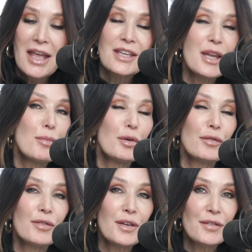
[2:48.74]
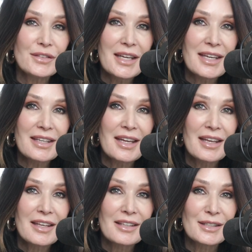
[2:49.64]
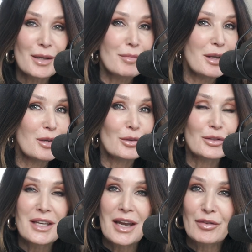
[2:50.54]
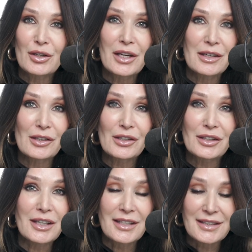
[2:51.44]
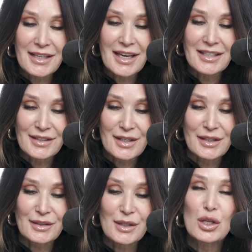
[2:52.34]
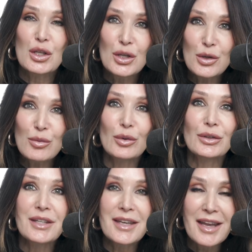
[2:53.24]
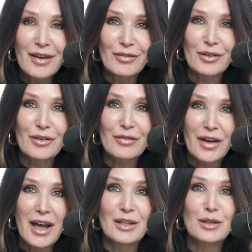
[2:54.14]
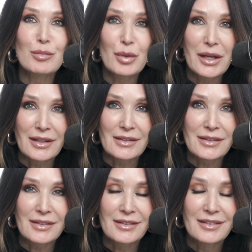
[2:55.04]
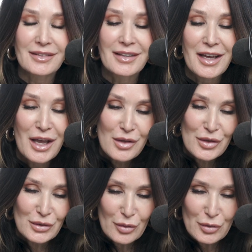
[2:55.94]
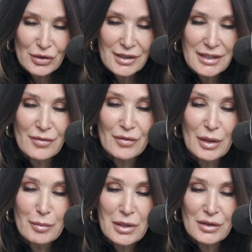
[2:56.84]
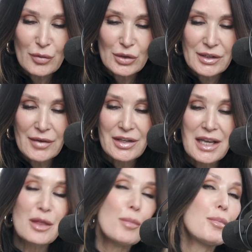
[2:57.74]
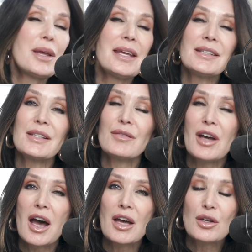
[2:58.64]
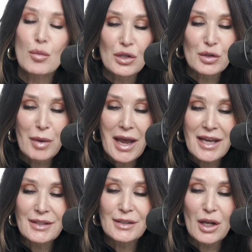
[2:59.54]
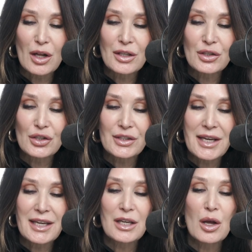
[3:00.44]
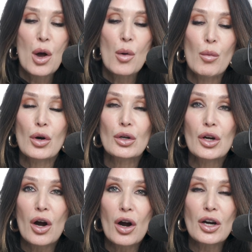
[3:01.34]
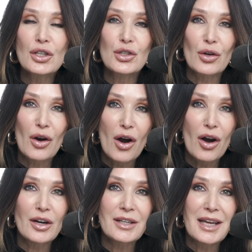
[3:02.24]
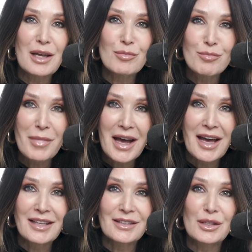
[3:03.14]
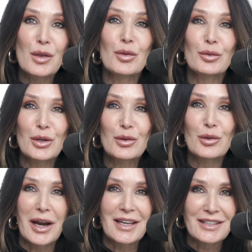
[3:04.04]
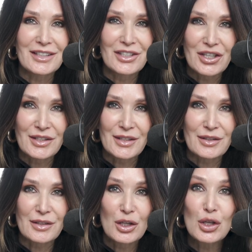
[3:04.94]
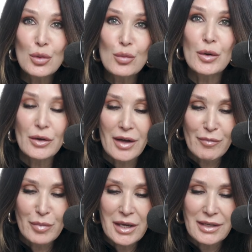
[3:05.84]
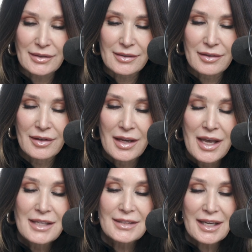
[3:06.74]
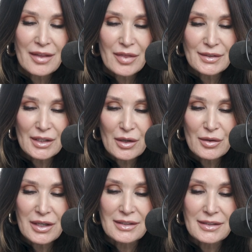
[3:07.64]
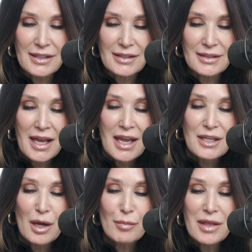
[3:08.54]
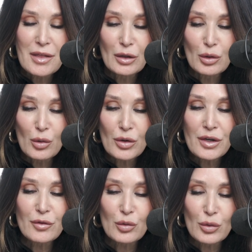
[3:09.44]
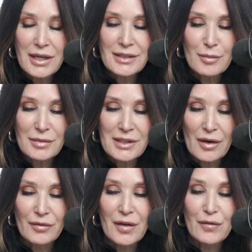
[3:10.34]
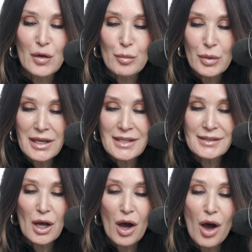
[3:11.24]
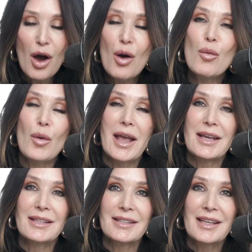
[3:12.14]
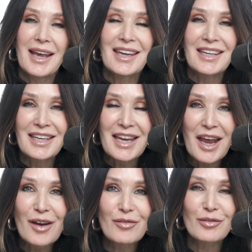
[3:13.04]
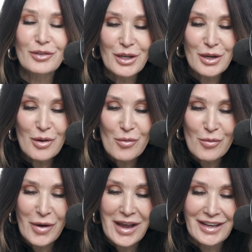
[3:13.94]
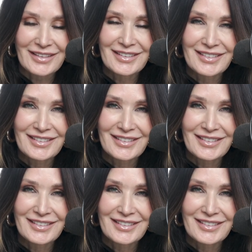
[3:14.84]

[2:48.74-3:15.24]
Number fifteen, something you'll never hear God say is this, you will never find peace. The scripture says in Philippians four seven, and the peace of God, which passes all understanding, will guard your heart and minds through Christ Jesus. You will have peace. Second Thessalonians says, now may the Lord of grace himself give you peace always and in every way.